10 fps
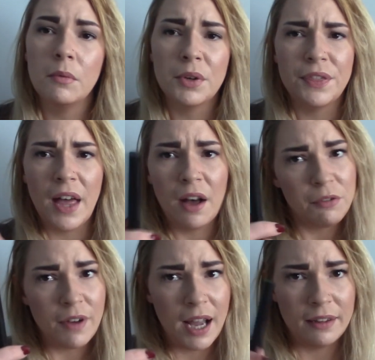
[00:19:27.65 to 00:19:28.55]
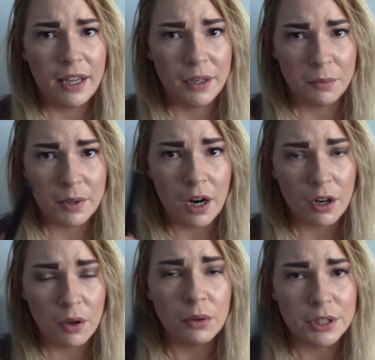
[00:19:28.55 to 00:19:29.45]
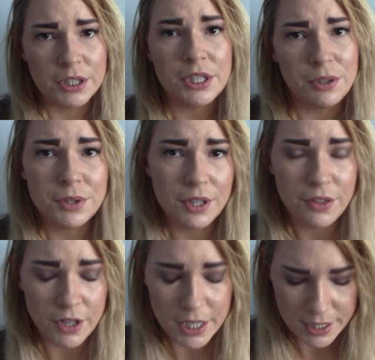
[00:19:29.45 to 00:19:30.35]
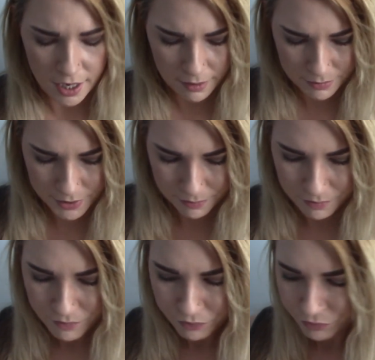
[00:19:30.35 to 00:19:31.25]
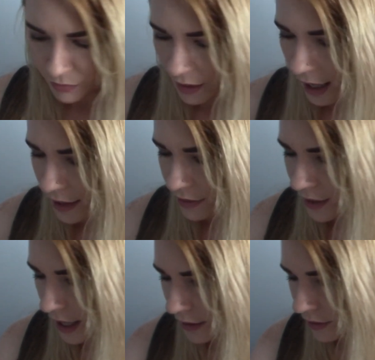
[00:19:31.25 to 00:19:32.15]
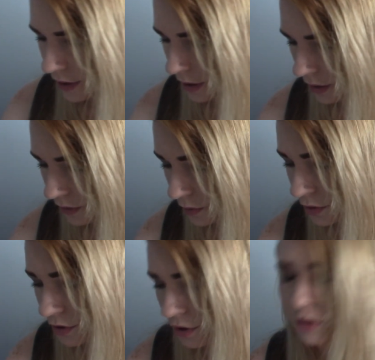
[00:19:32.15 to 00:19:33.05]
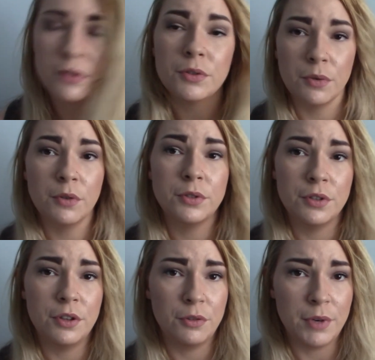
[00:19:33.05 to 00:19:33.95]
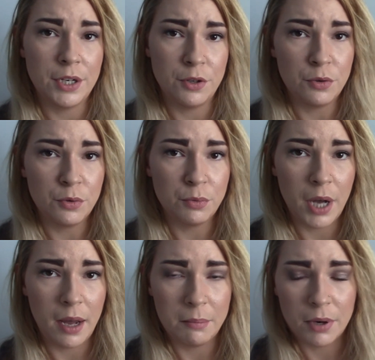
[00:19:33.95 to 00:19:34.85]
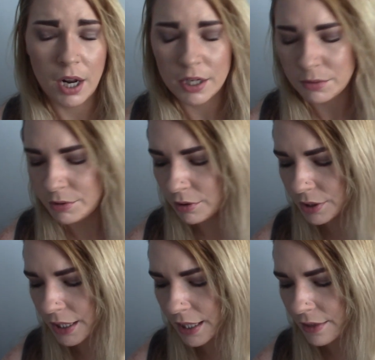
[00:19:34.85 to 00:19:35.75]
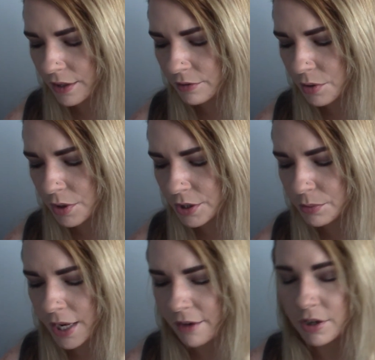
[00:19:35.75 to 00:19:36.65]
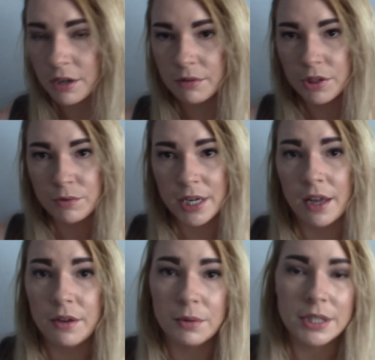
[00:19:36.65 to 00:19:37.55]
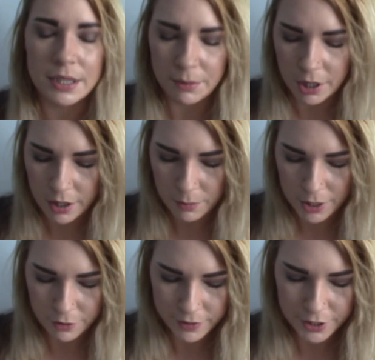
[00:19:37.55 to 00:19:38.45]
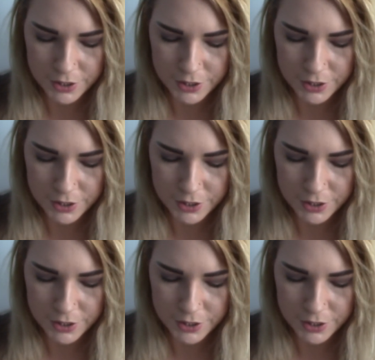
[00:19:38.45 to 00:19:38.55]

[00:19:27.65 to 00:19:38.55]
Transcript: With the e.l.f. eyeliner, our goal is to use it 30 times. And then those are the 3 new products we rolled in. And then of course we have our 3 other ones that we already went over.